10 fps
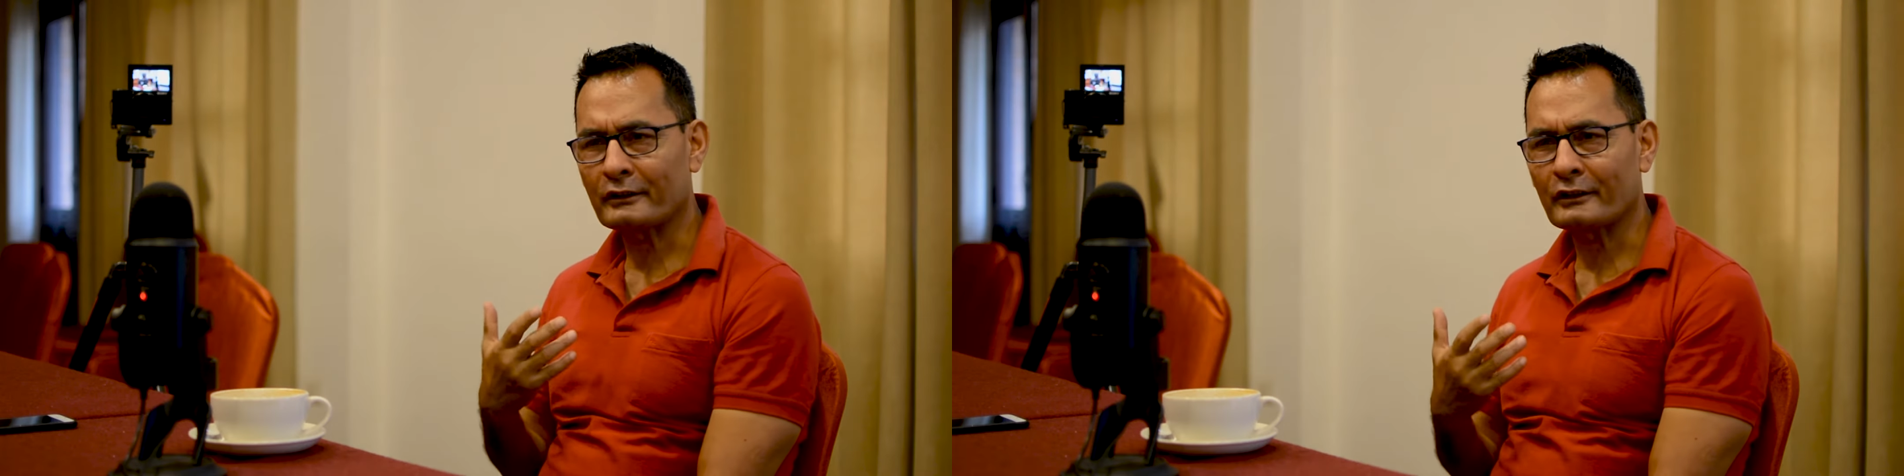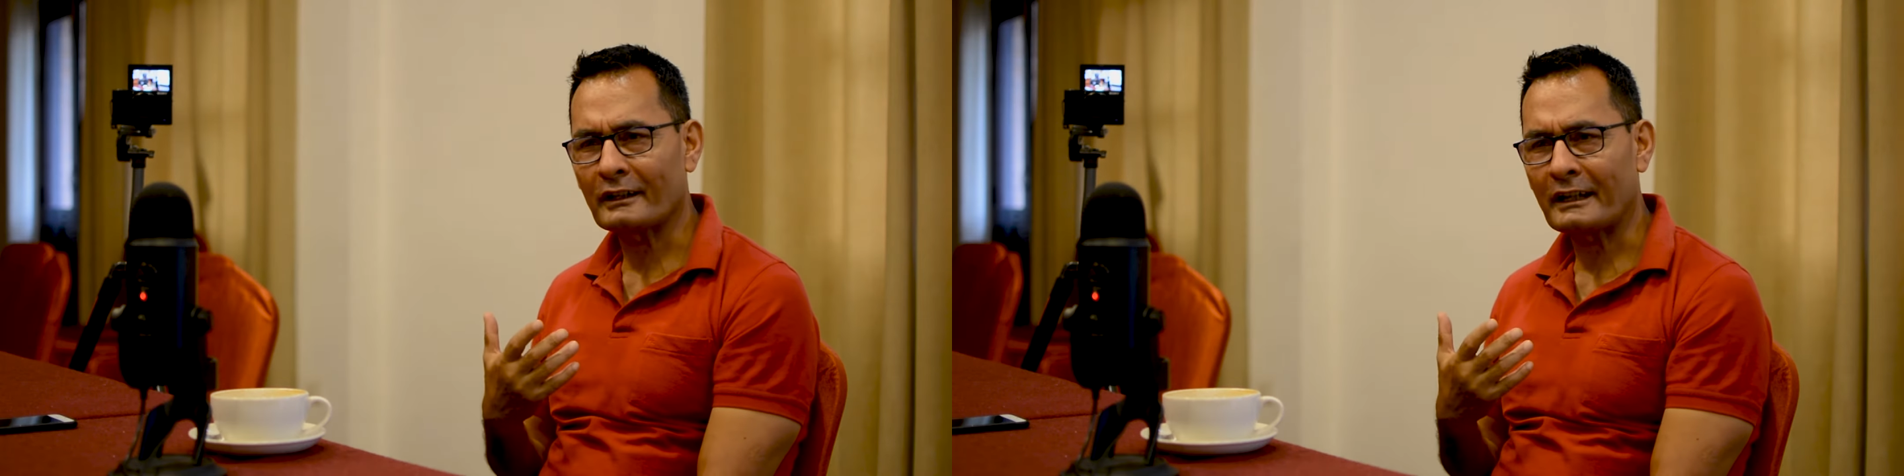
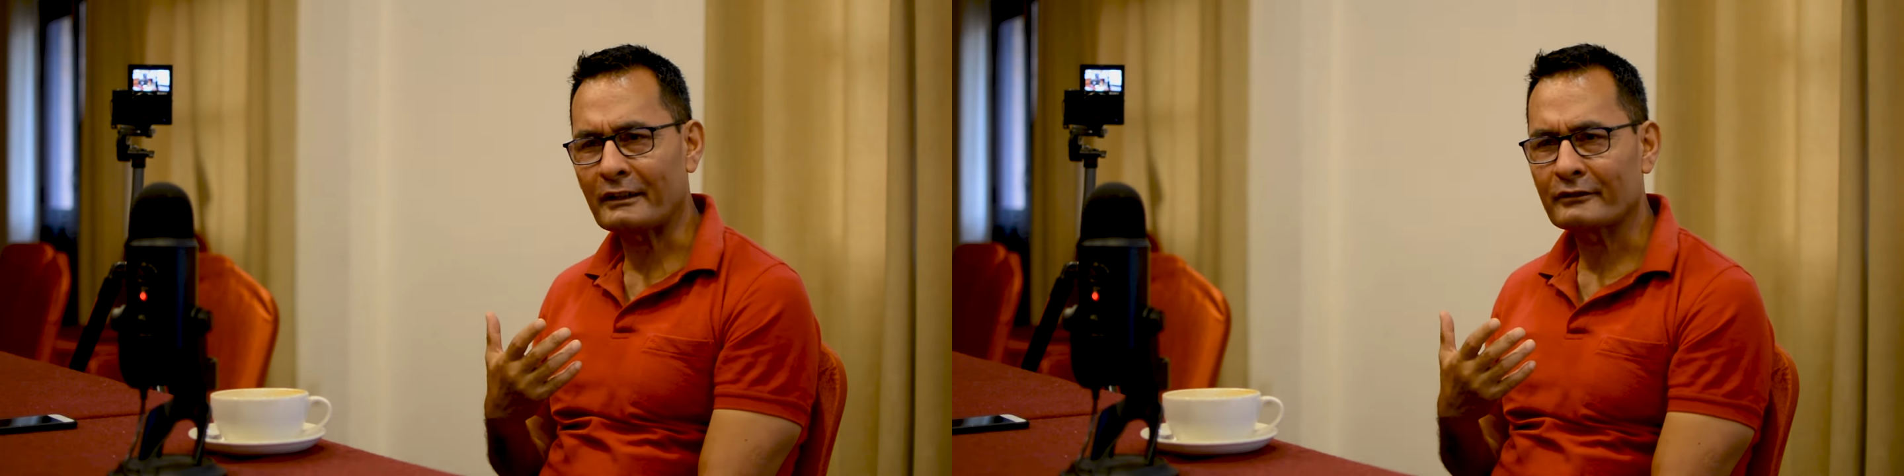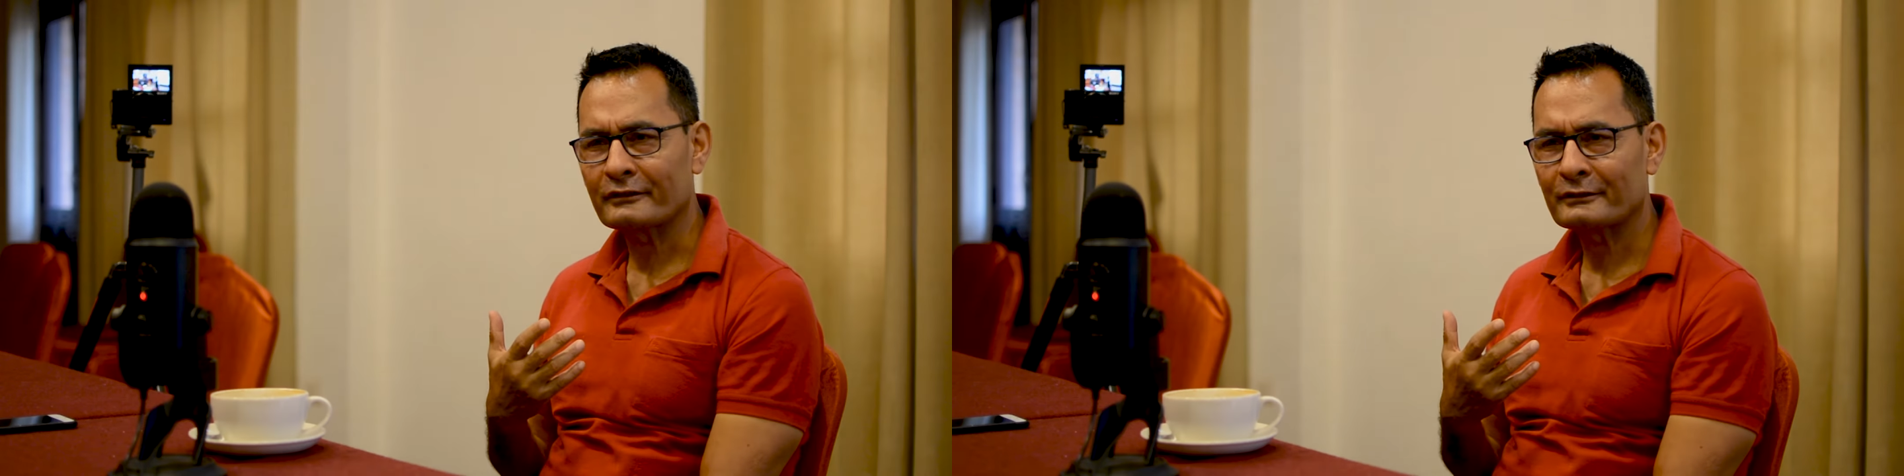in your
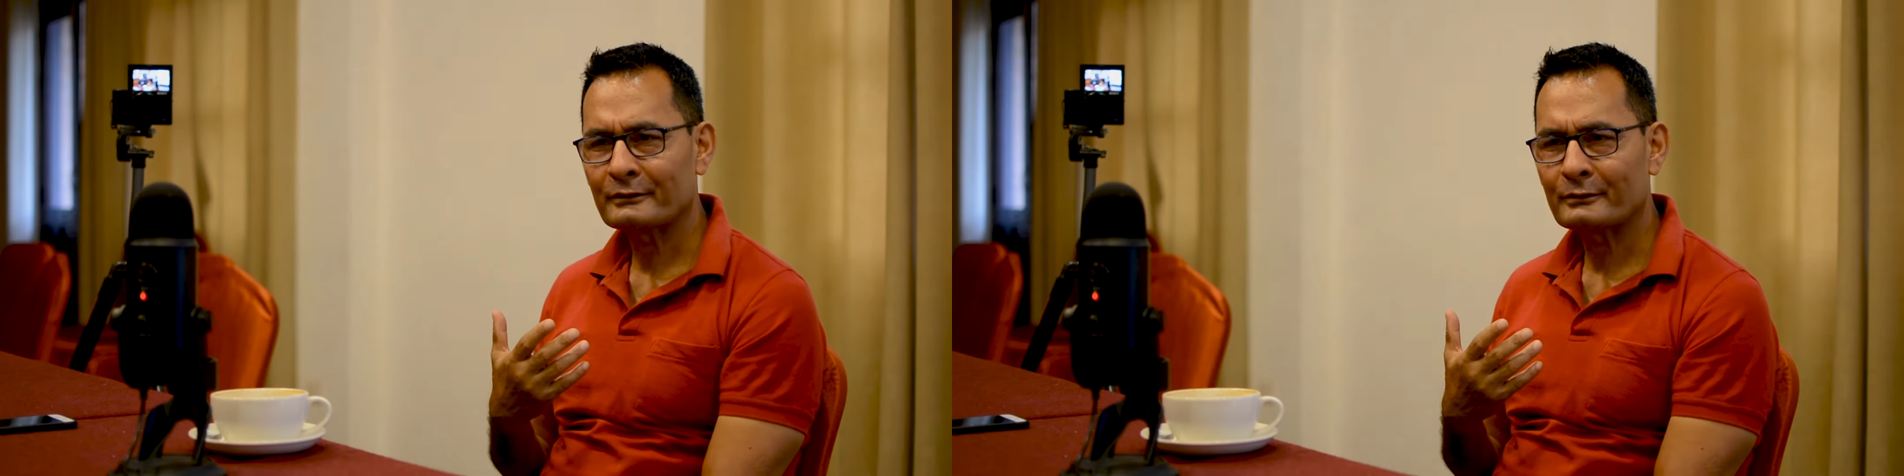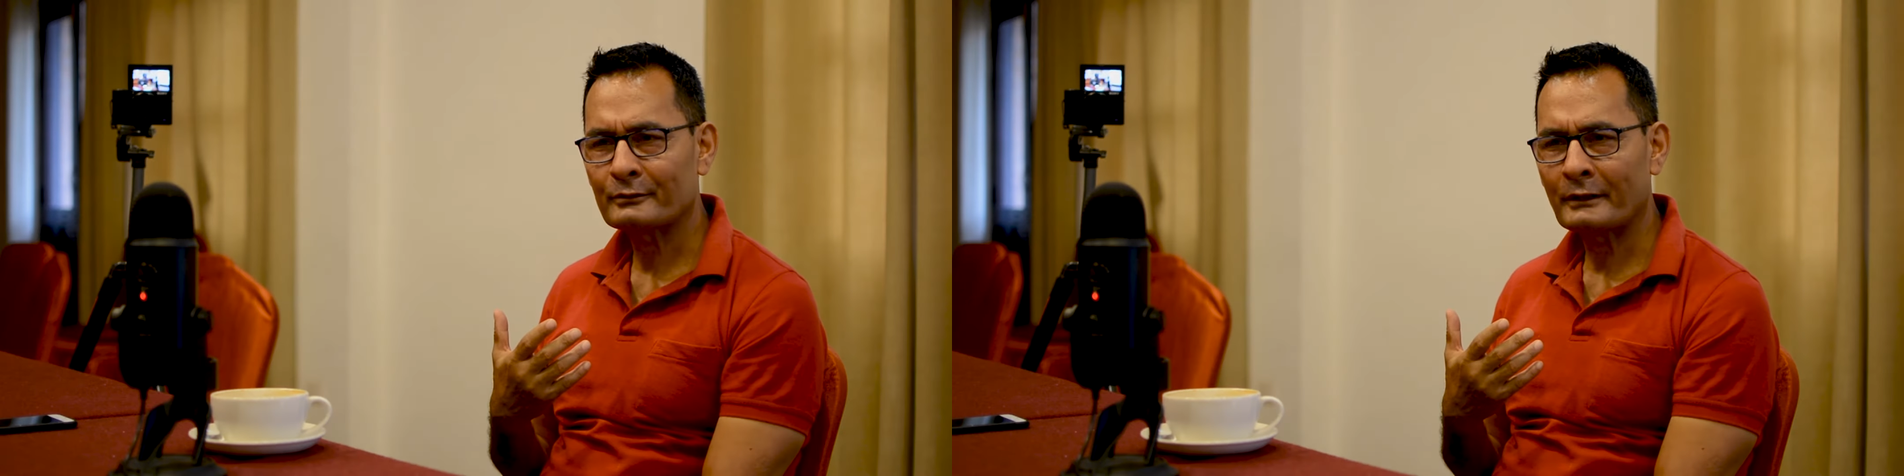life,
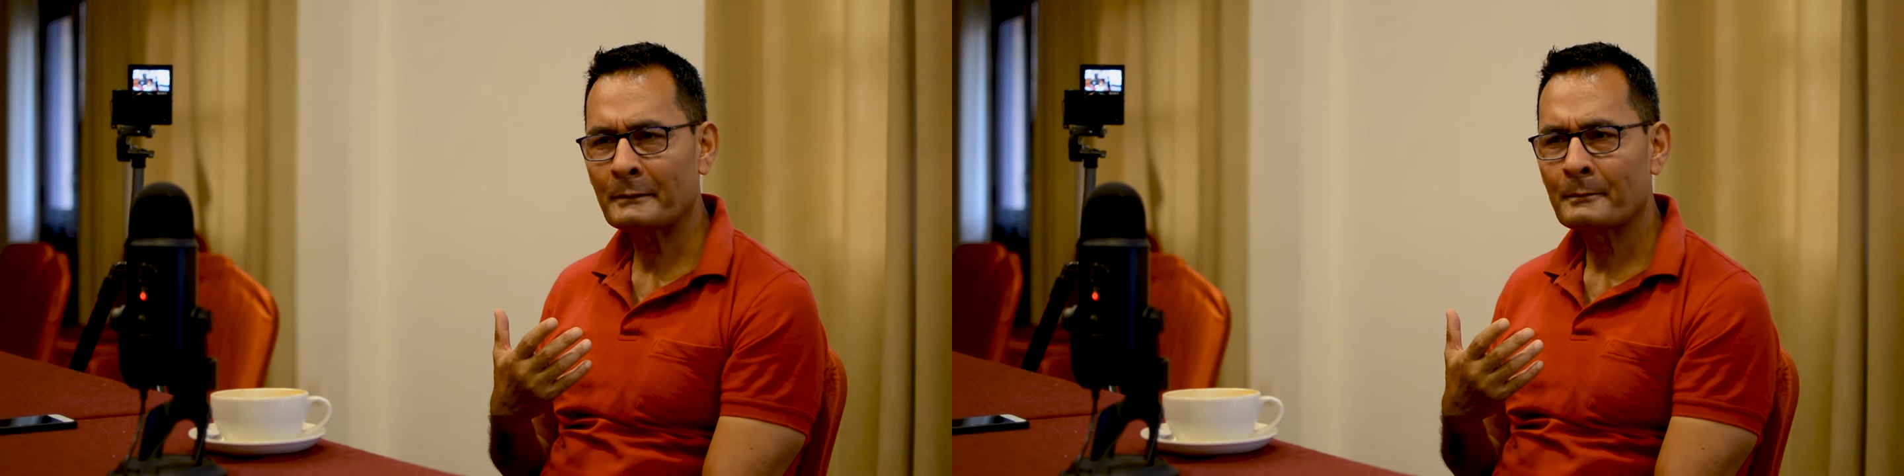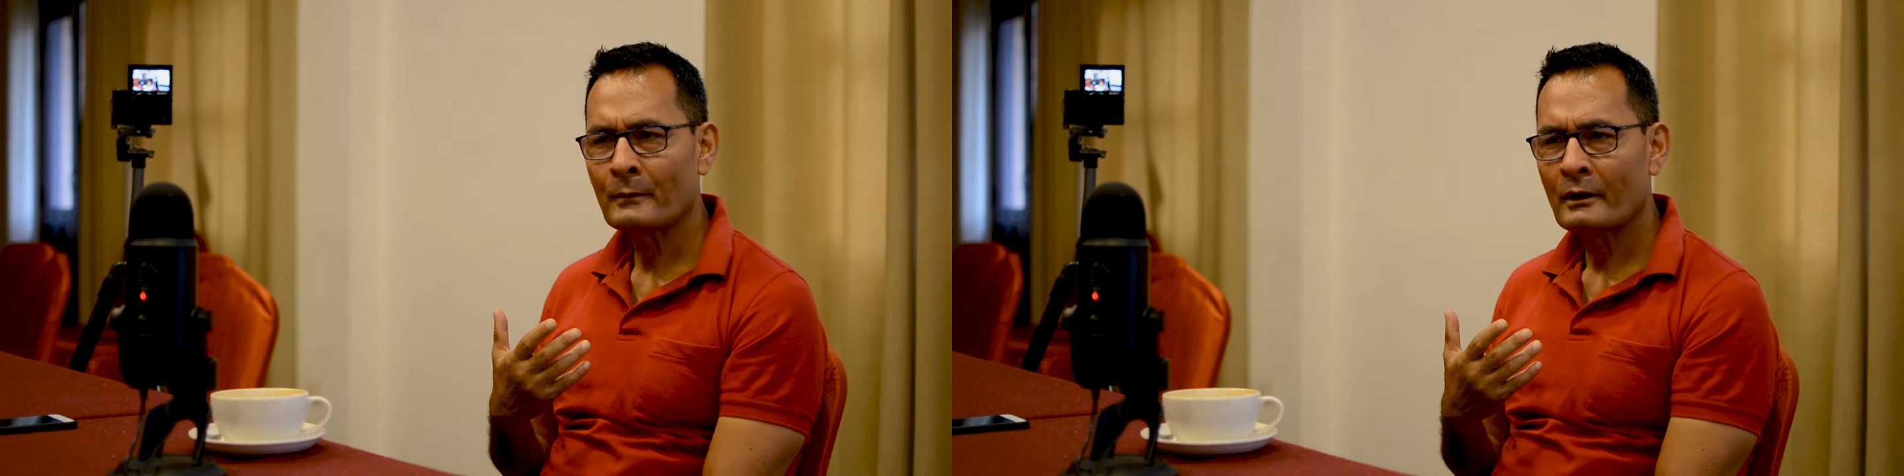mm-hmm. right?